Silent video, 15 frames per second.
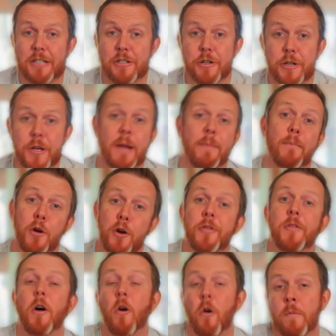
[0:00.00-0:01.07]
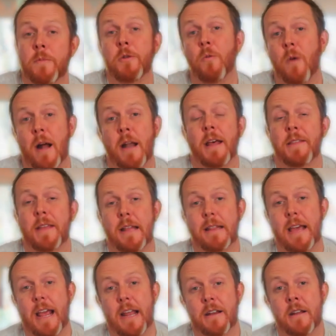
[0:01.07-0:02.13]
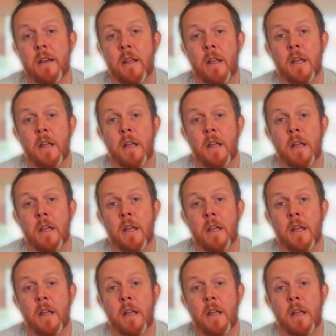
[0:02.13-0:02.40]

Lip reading: sure you can put the home you want on that land.